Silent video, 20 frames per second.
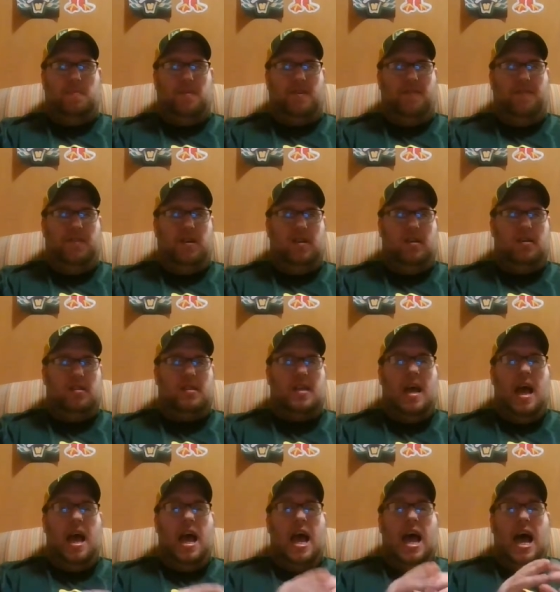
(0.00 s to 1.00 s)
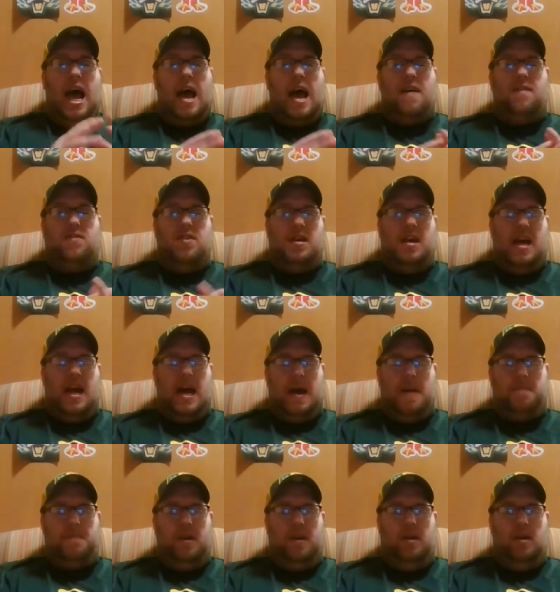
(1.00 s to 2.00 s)
my videos. Have a
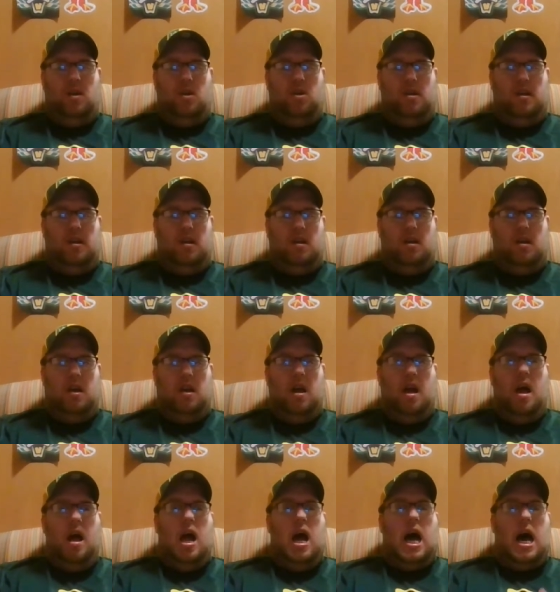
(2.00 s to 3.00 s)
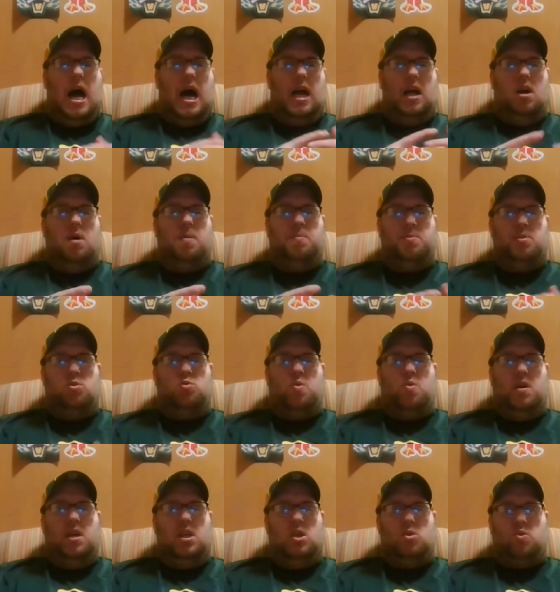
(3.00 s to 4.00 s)
happy new year. I hope
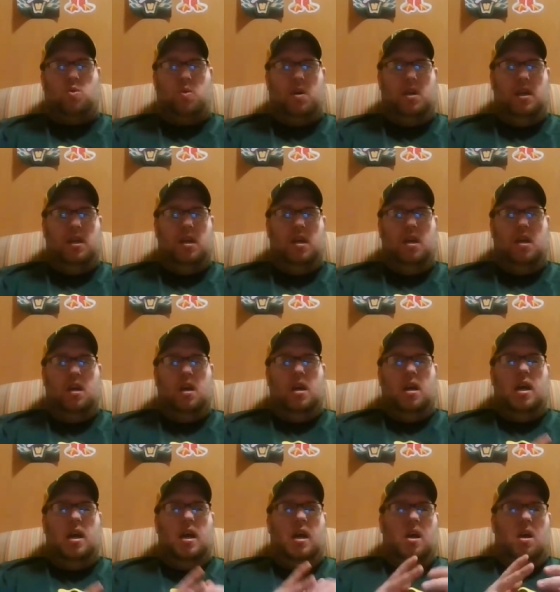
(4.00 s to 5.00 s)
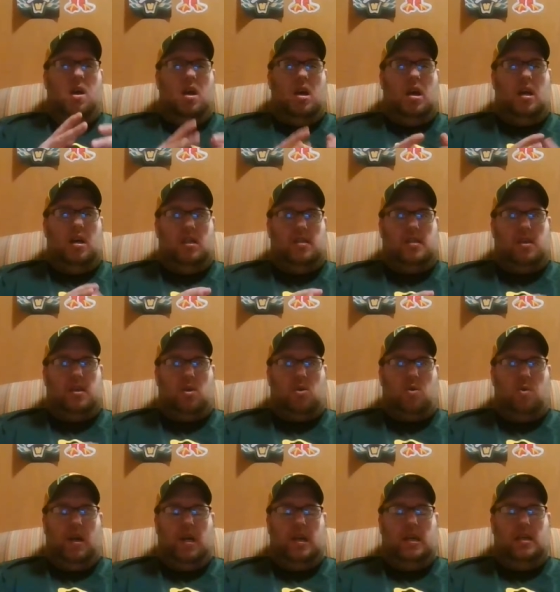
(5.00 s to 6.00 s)
2020 is a
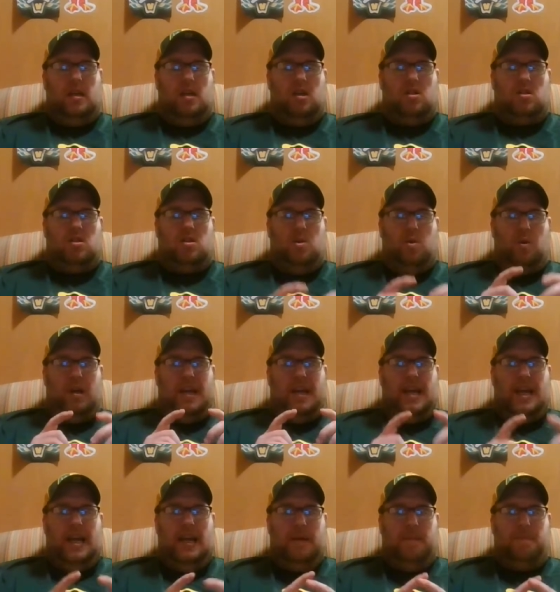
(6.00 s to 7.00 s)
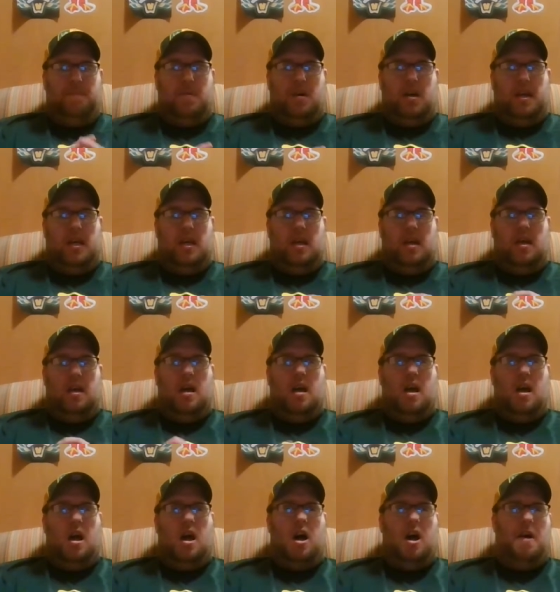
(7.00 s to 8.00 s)
great year to anybody,
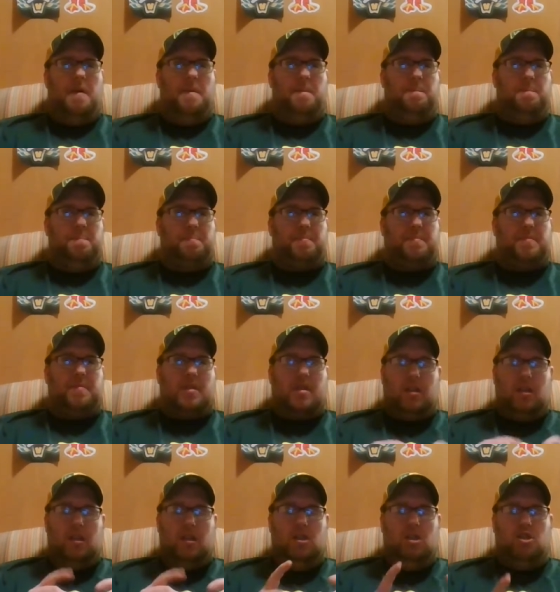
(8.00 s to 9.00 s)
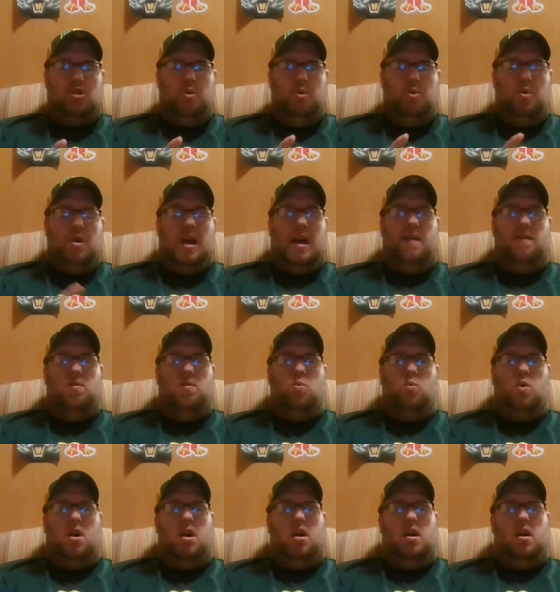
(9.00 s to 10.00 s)
um, to
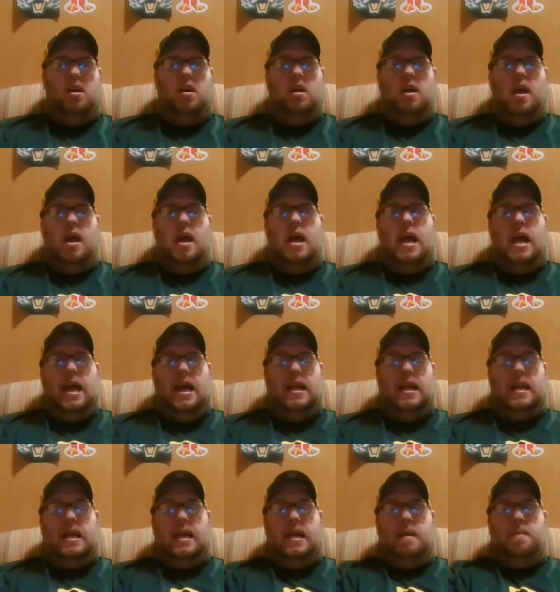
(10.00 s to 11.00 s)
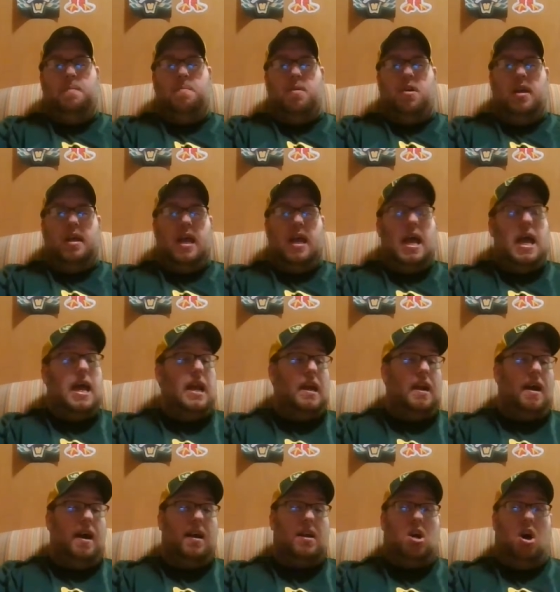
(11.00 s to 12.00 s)
everyone, and anybody. And
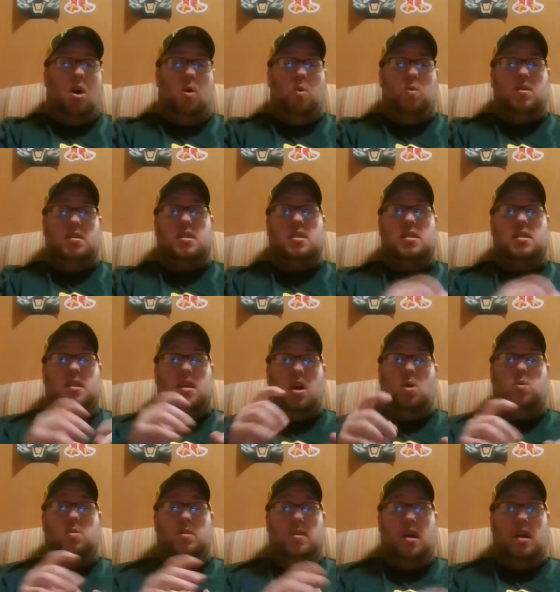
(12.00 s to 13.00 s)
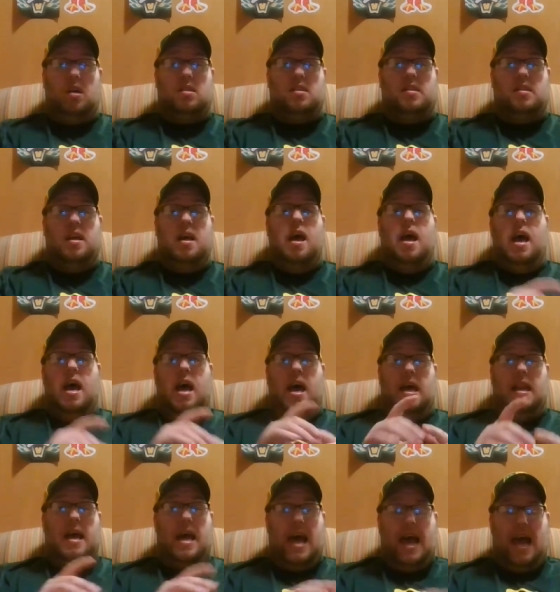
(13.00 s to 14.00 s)
like always, go Ducks
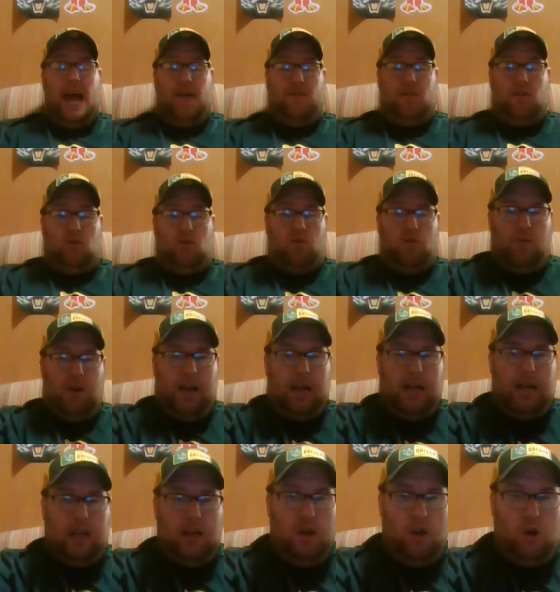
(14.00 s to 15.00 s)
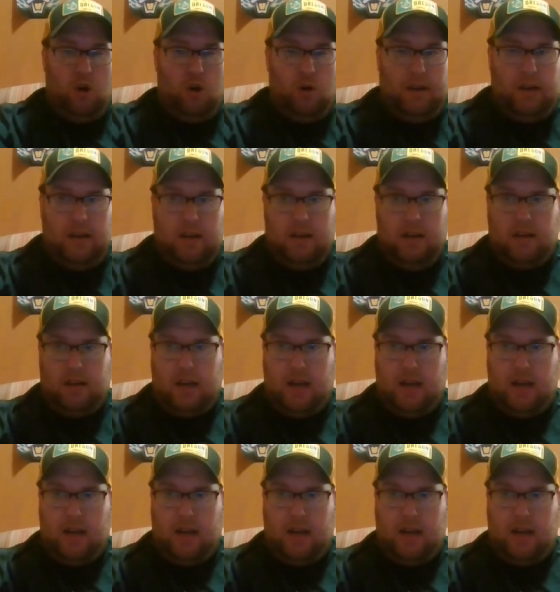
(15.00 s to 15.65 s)
and have a great new year,